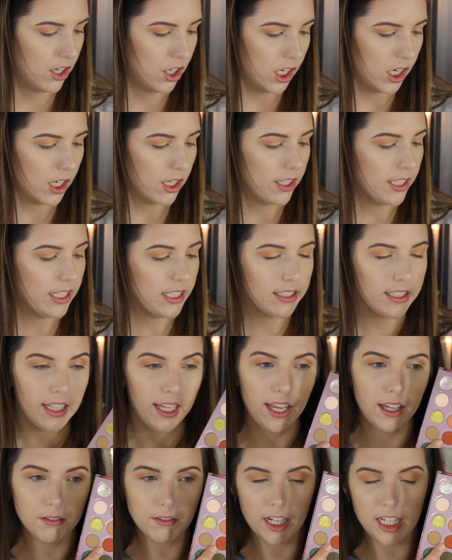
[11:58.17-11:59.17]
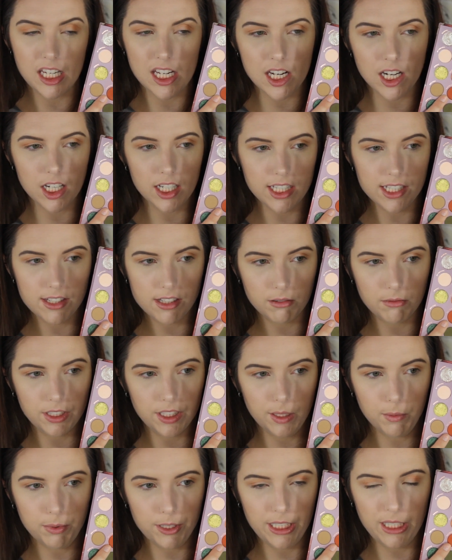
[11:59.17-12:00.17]
Carnelian right here. It's the
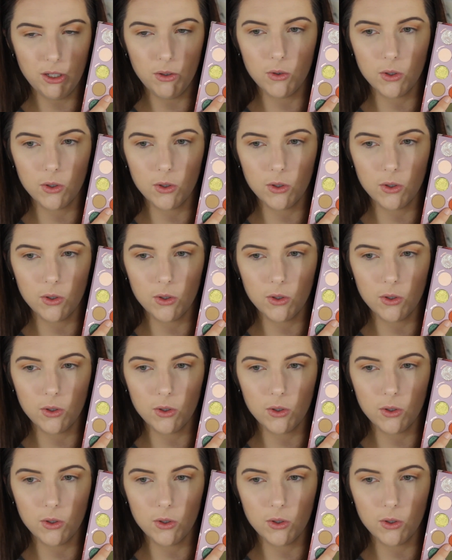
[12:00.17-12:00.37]
really pretty